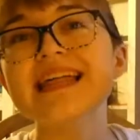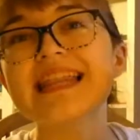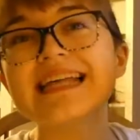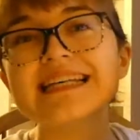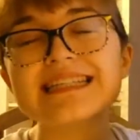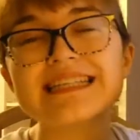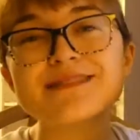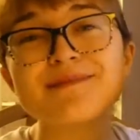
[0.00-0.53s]

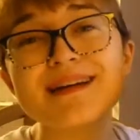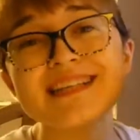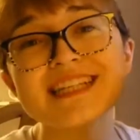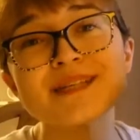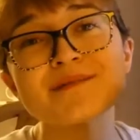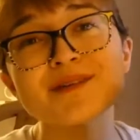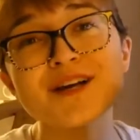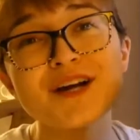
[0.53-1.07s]
this is my
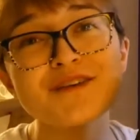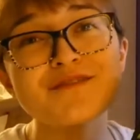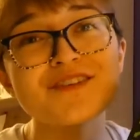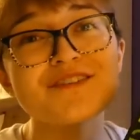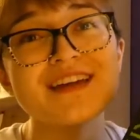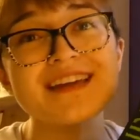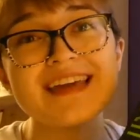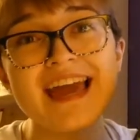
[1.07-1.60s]
TBR
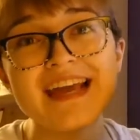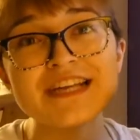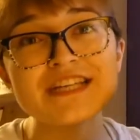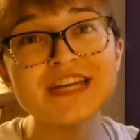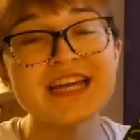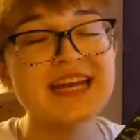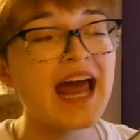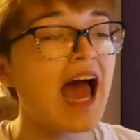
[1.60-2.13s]
for
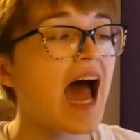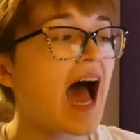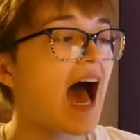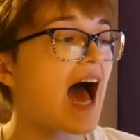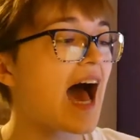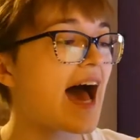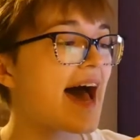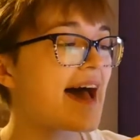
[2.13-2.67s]
vacation.
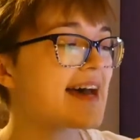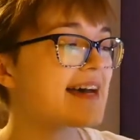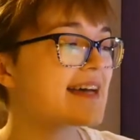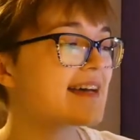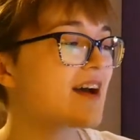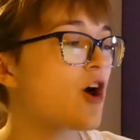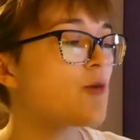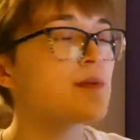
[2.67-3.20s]
Uh,
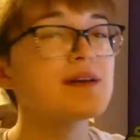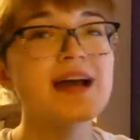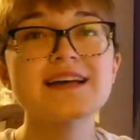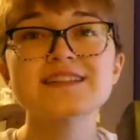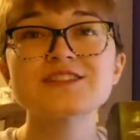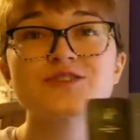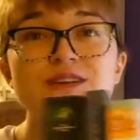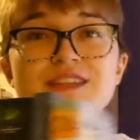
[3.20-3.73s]
hope you
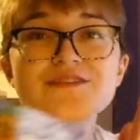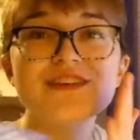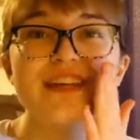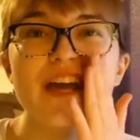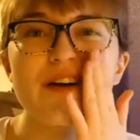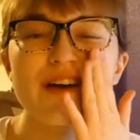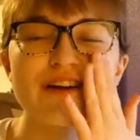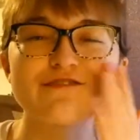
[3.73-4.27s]
guys enjoyed the
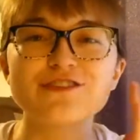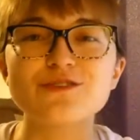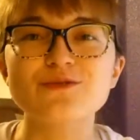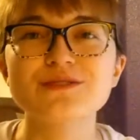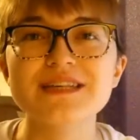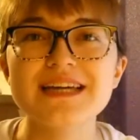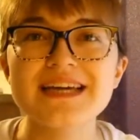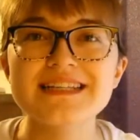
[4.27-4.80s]
video. If
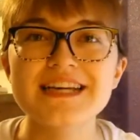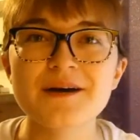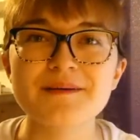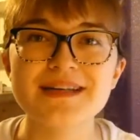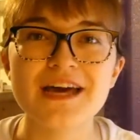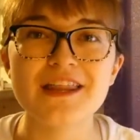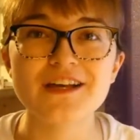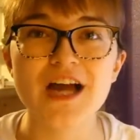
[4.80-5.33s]
you did, tell
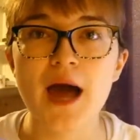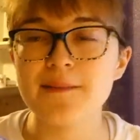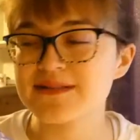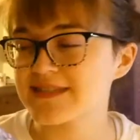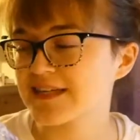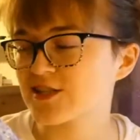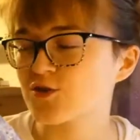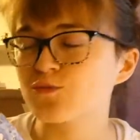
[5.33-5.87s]
me down in the
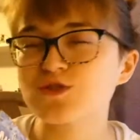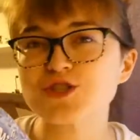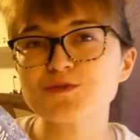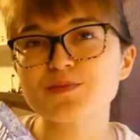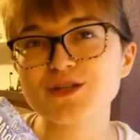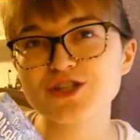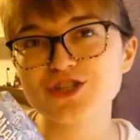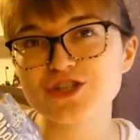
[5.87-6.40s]
comment section
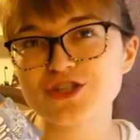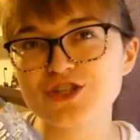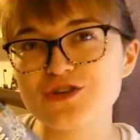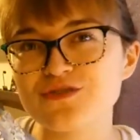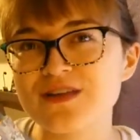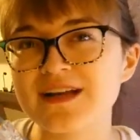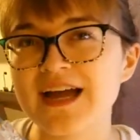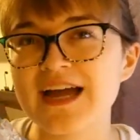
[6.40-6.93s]
which books do
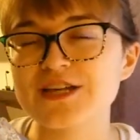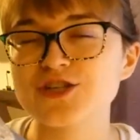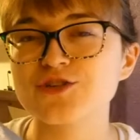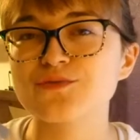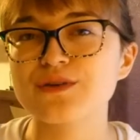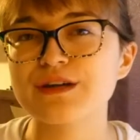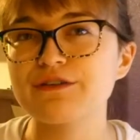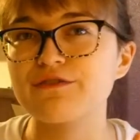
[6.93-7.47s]
you think I
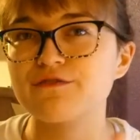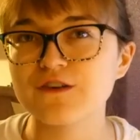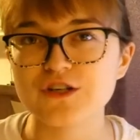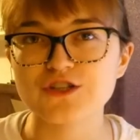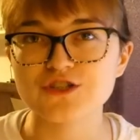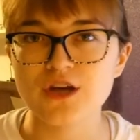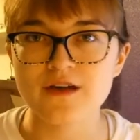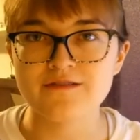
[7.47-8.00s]
should read
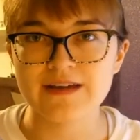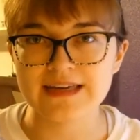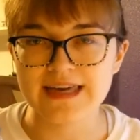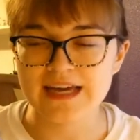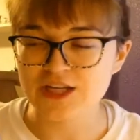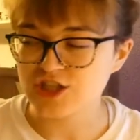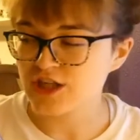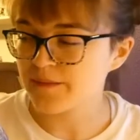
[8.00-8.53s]
first on
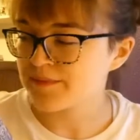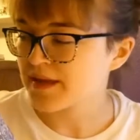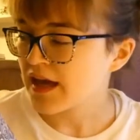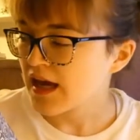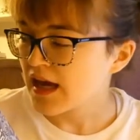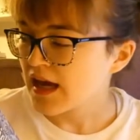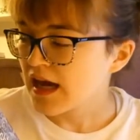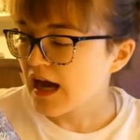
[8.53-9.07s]
vacation.
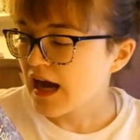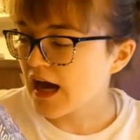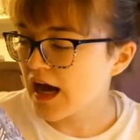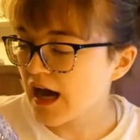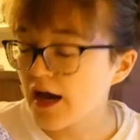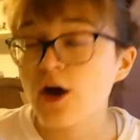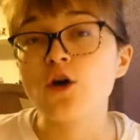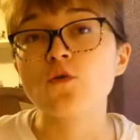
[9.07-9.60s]

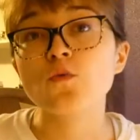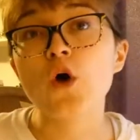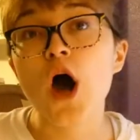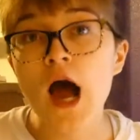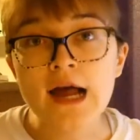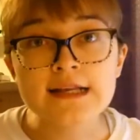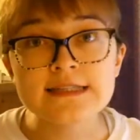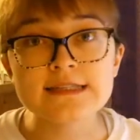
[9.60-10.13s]
Uh,
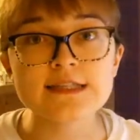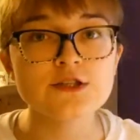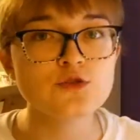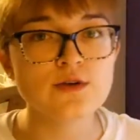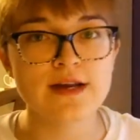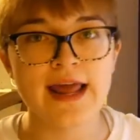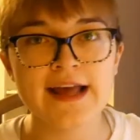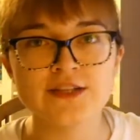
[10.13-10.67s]
honestly,
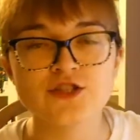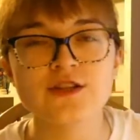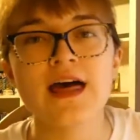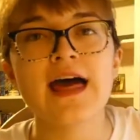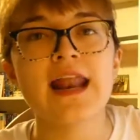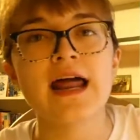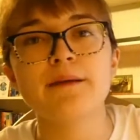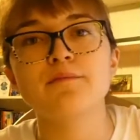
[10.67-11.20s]
you could answer
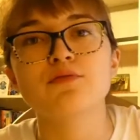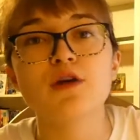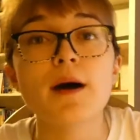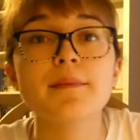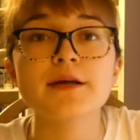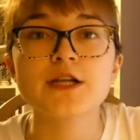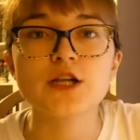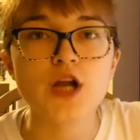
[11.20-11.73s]
that and I'm
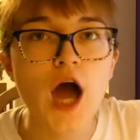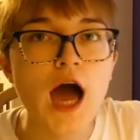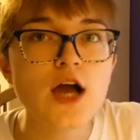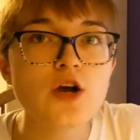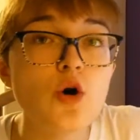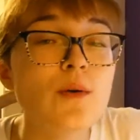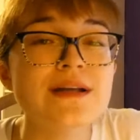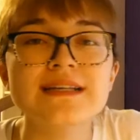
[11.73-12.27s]
probably
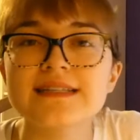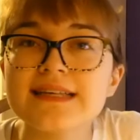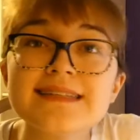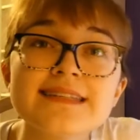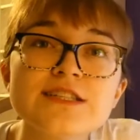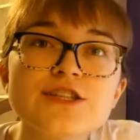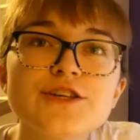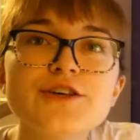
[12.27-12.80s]
not going to
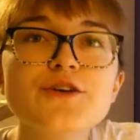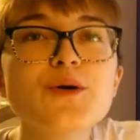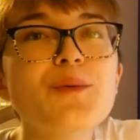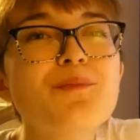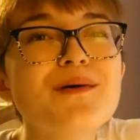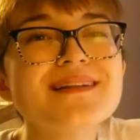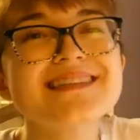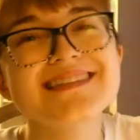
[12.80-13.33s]
listen to
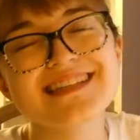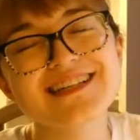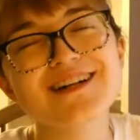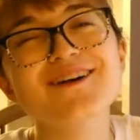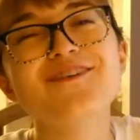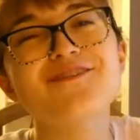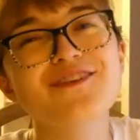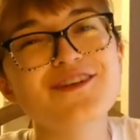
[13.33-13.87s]
you, but
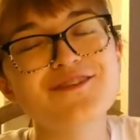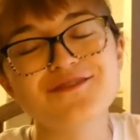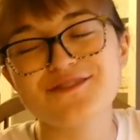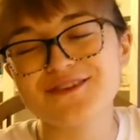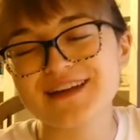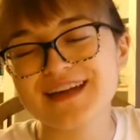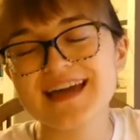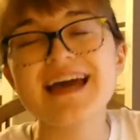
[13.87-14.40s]
still, feel
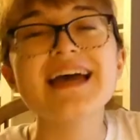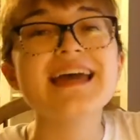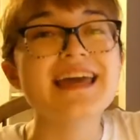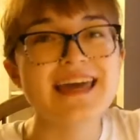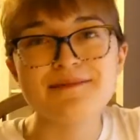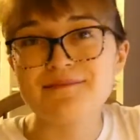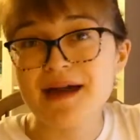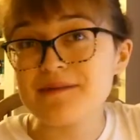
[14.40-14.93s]
free.
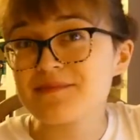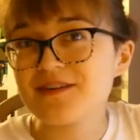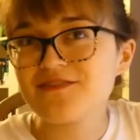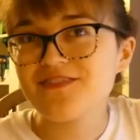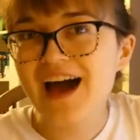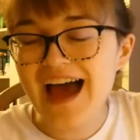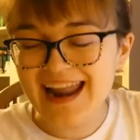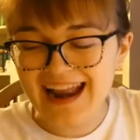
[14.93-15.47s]
It might be
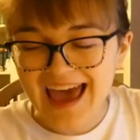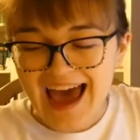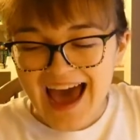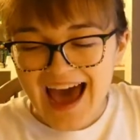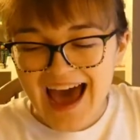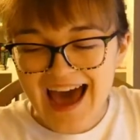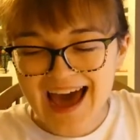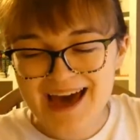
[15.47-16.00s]
fun.
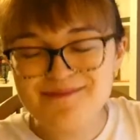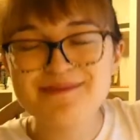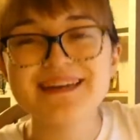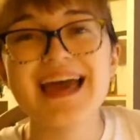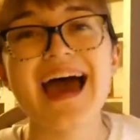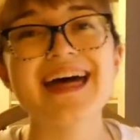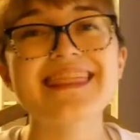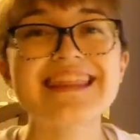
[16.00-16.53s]
Uh, but
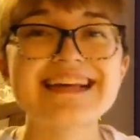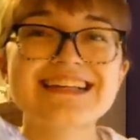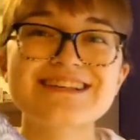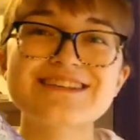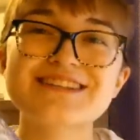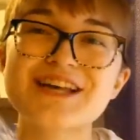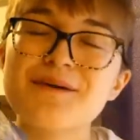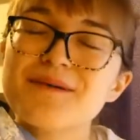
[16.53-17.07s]
yeah, thank
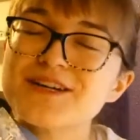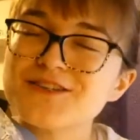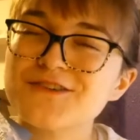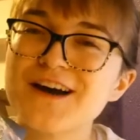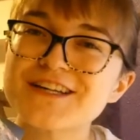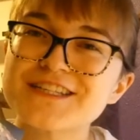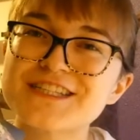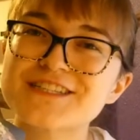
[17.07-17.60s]
you so much
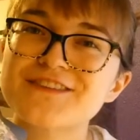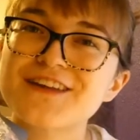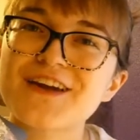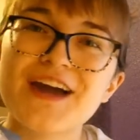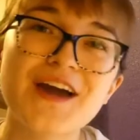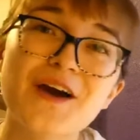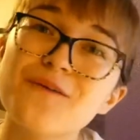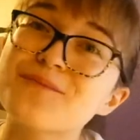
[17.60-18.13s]
for watching this
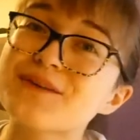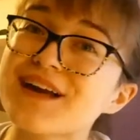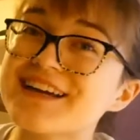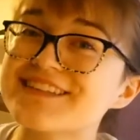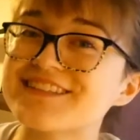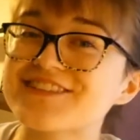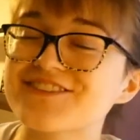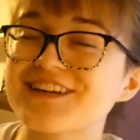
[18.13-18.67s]
video. I hope you
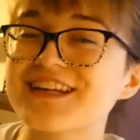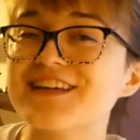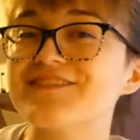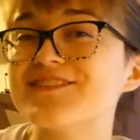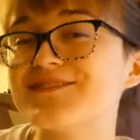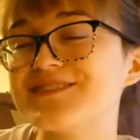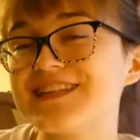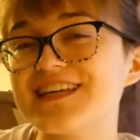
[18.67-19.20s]
guys enjoyed it.
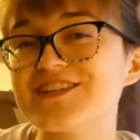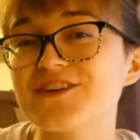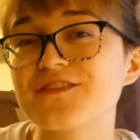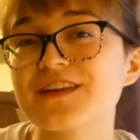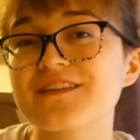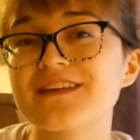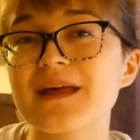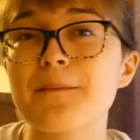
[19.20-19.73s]
If you did, don't
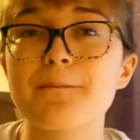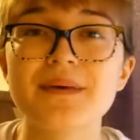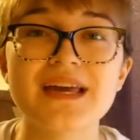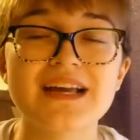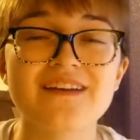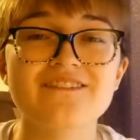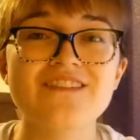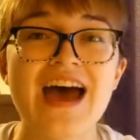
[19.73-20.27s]
forget to give it
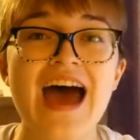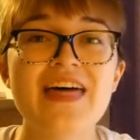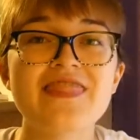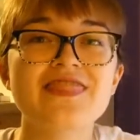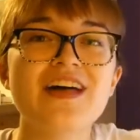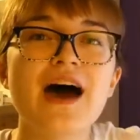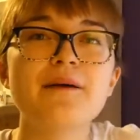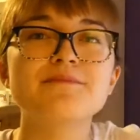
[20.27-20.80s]
a big fat
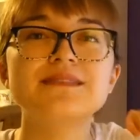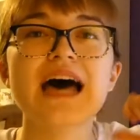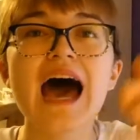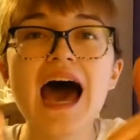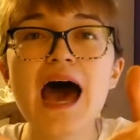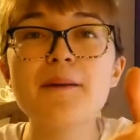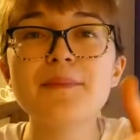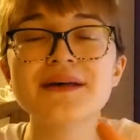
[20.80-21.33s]
thumbs
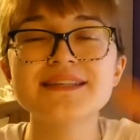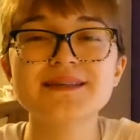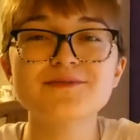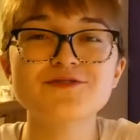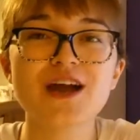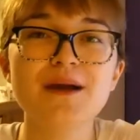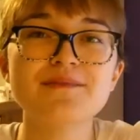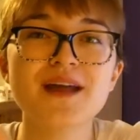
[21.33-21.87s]
up and
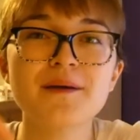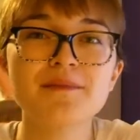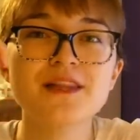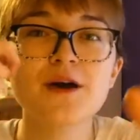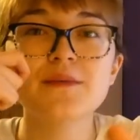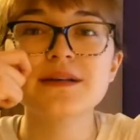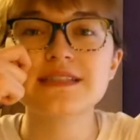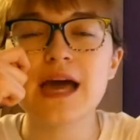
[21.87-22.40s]
subscribe down
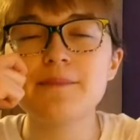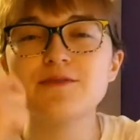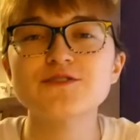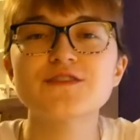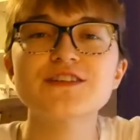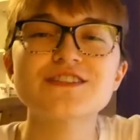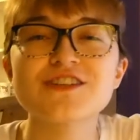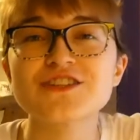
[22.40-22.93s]
below because I
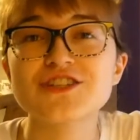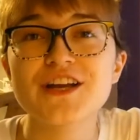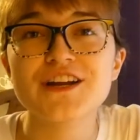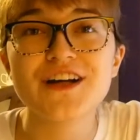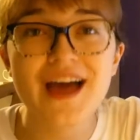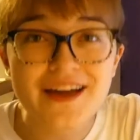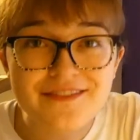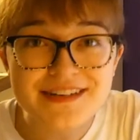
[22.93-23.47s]
post videos on this
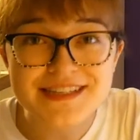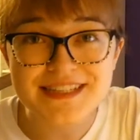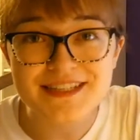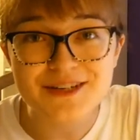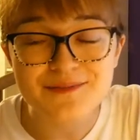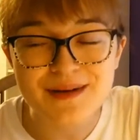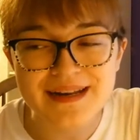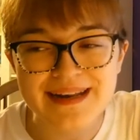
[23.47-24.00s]
channel every
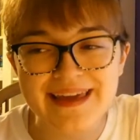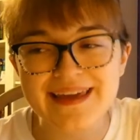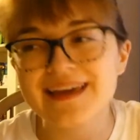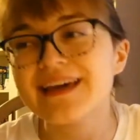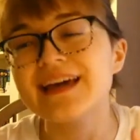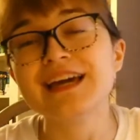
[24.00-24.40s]
single Monday,